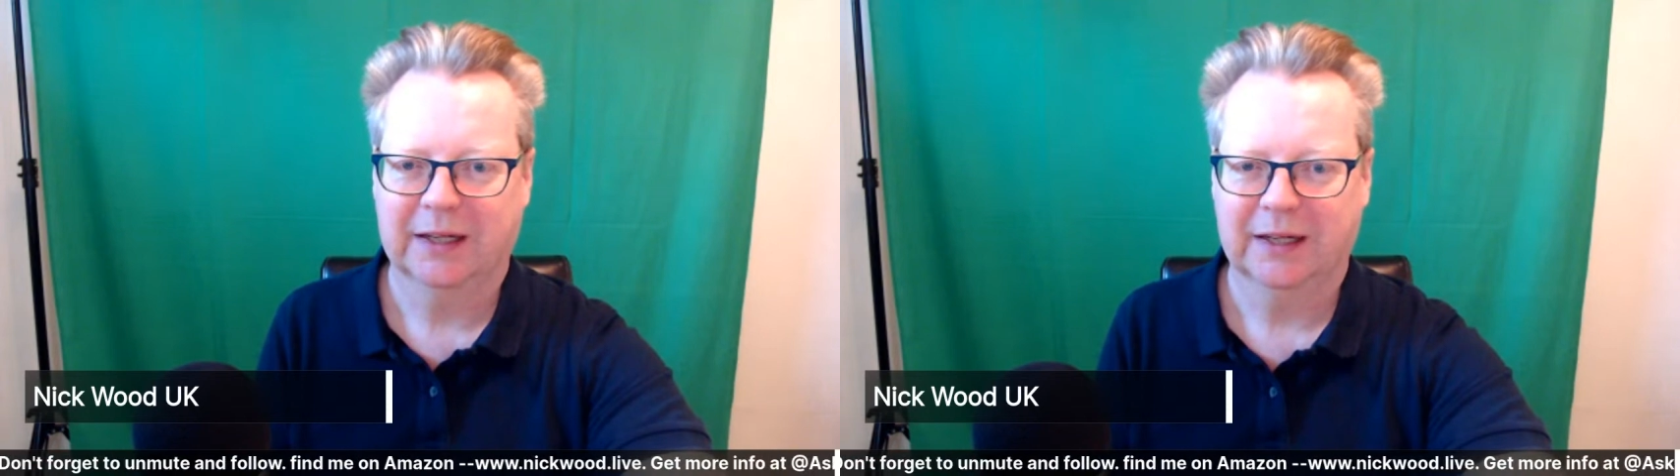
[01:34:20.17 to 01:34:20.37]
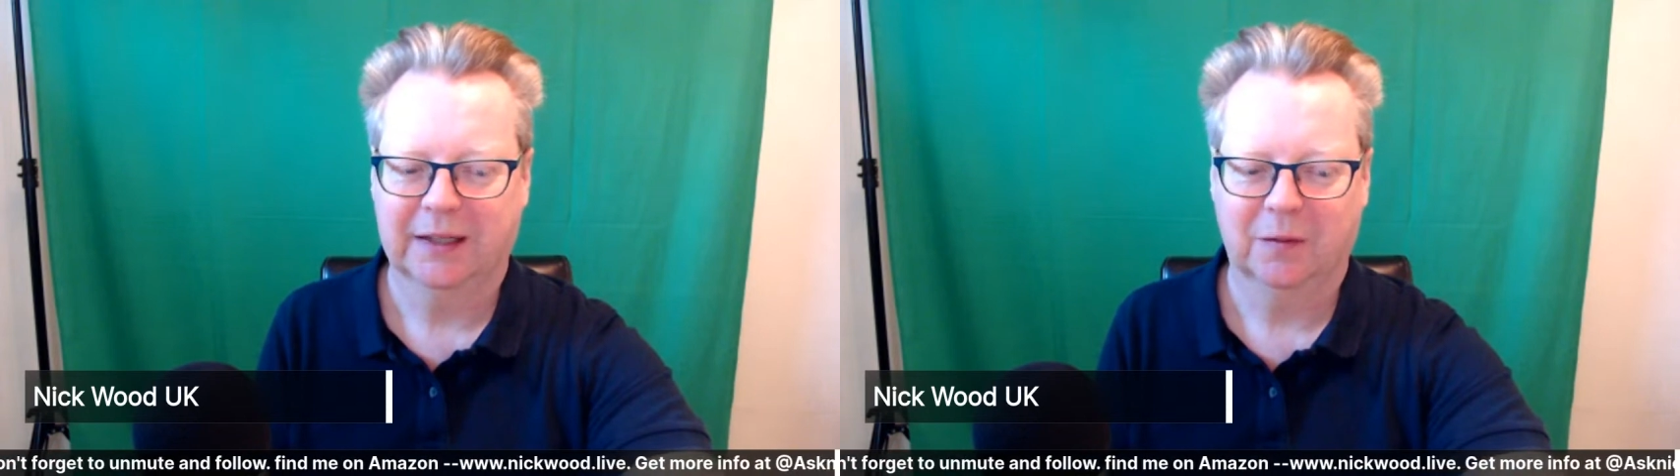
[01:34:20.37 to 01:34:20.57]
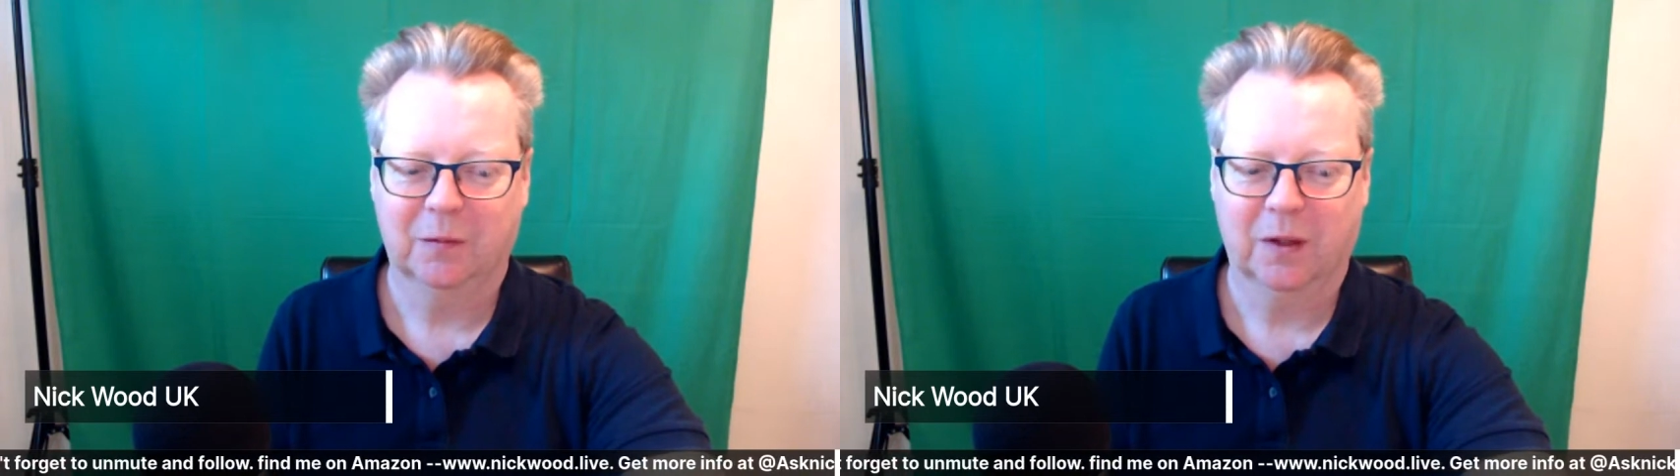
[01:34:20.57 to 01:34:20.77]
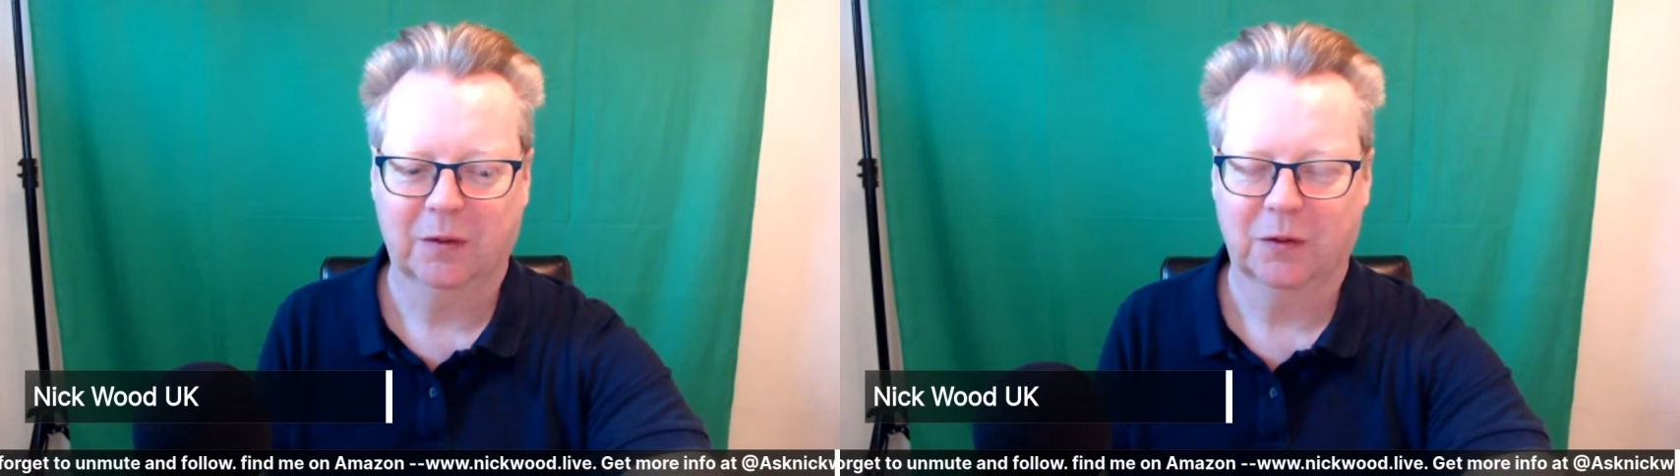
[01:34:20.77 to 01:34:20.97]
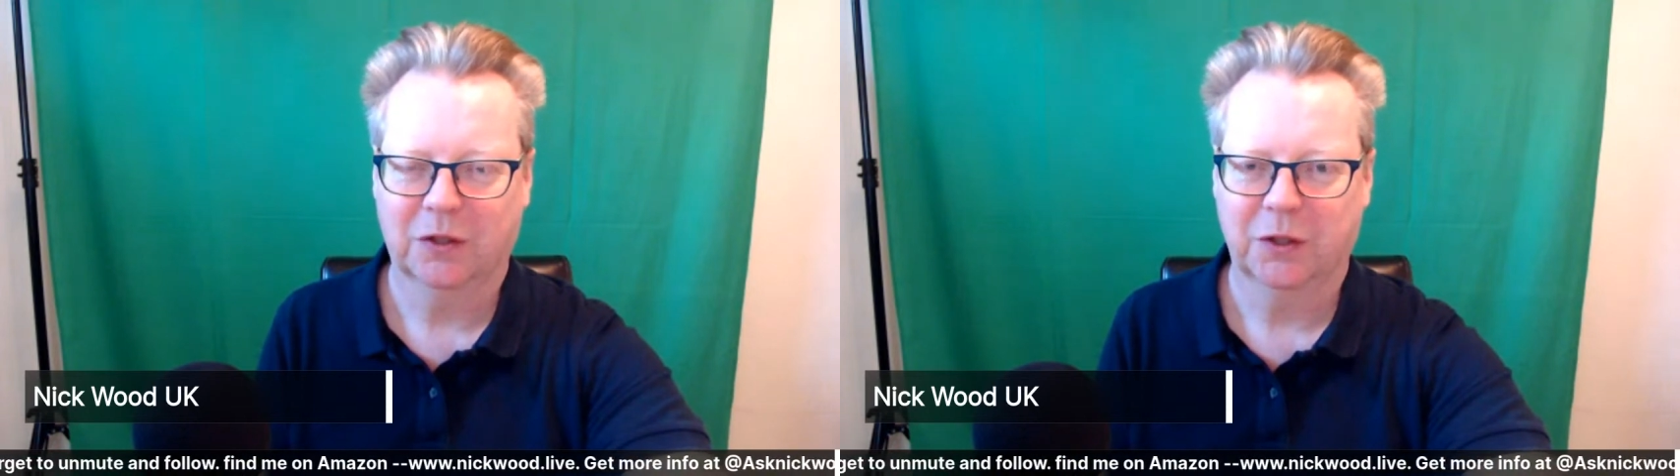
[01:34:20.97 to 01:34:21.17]
uh,
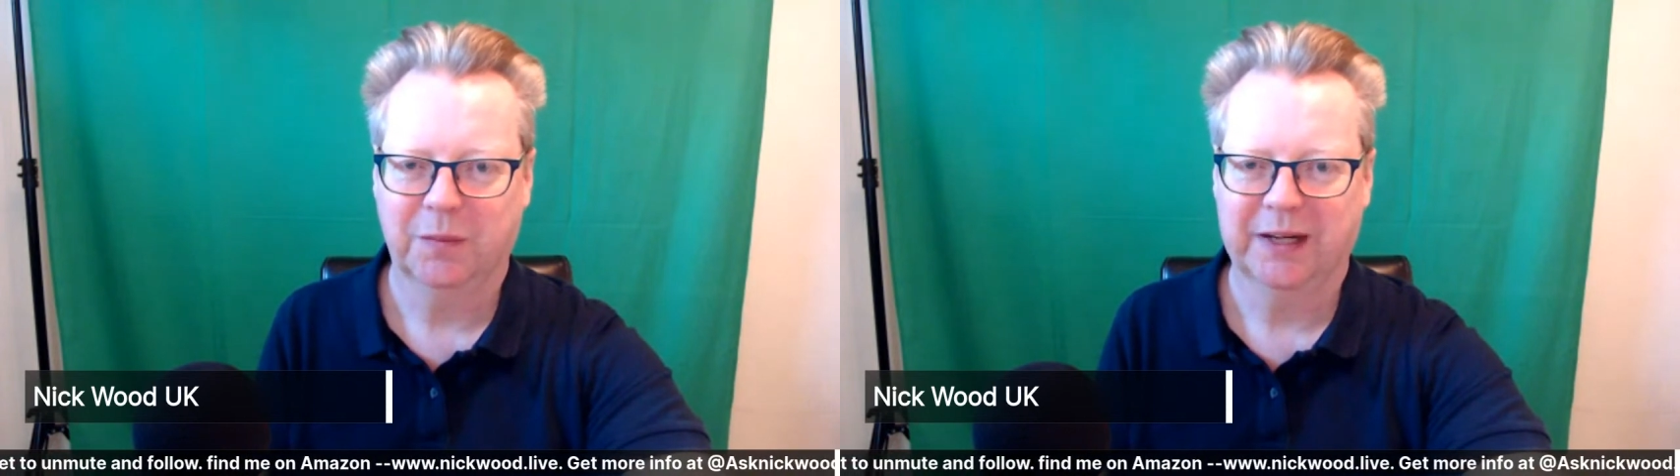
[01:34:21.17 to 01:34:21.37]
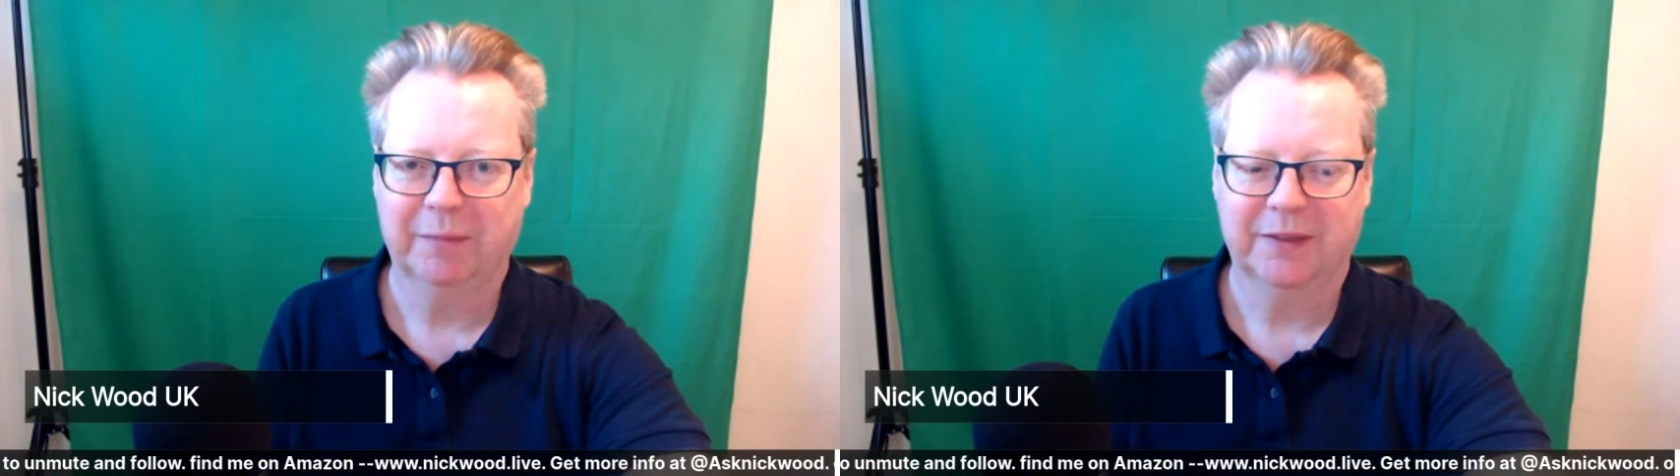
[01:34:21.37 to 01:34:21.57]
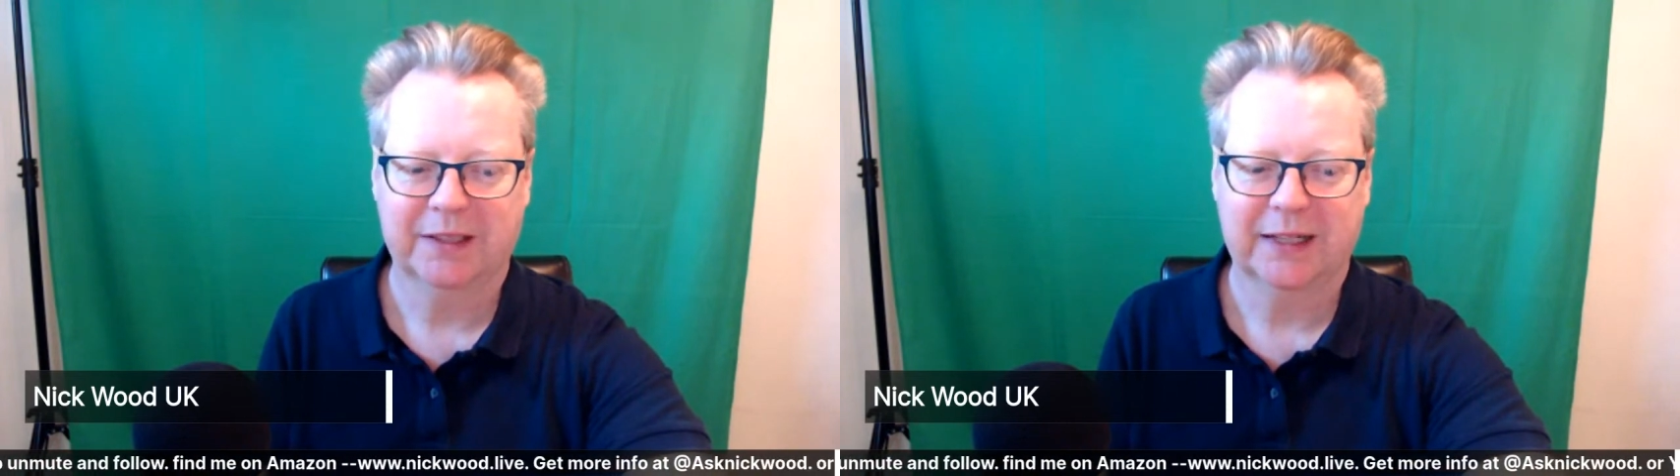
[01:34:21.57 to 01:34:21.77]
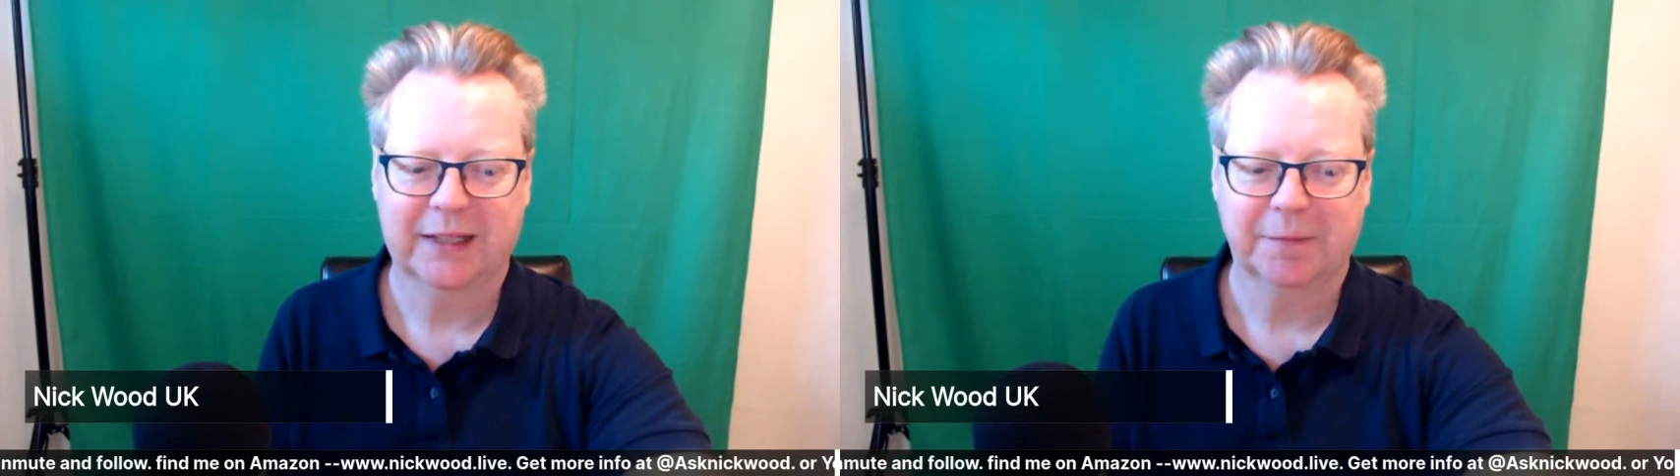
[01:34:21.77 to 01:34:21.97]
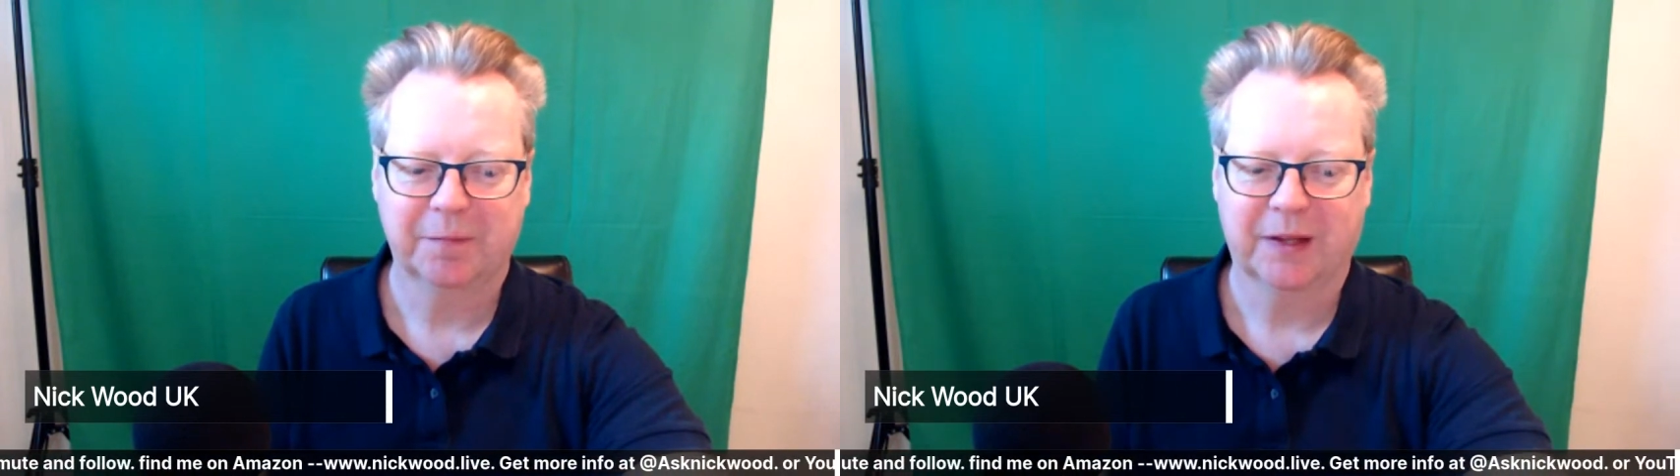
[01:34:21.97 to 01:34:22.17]
1 or 2 p.m.
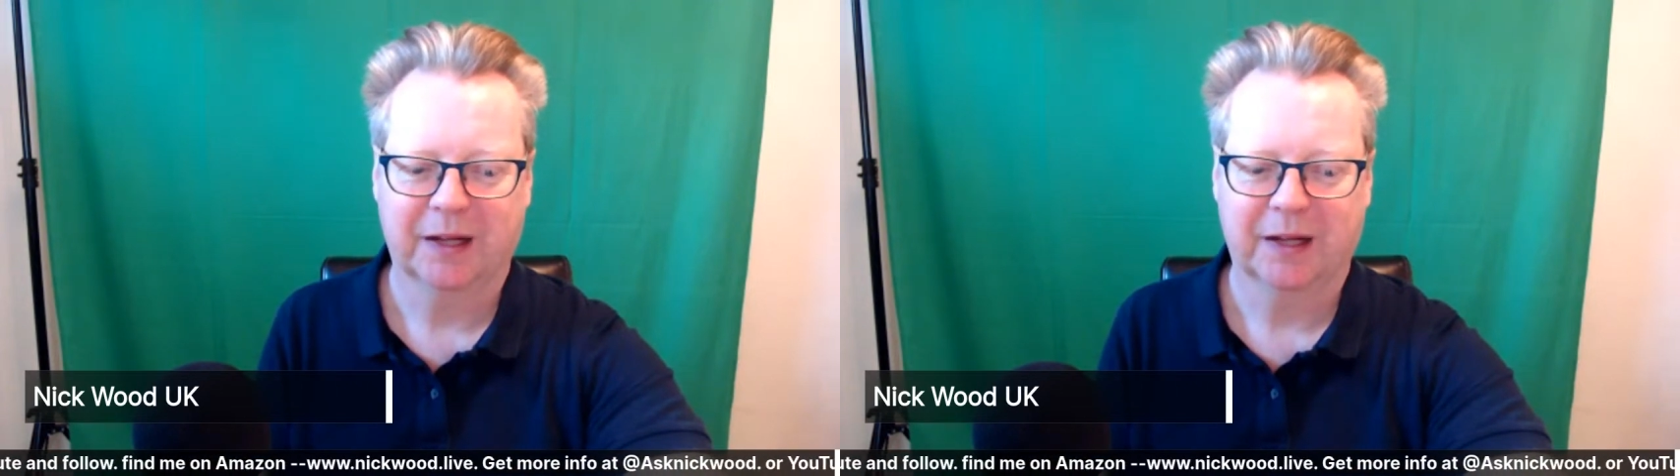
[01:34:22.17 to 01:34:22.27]
today.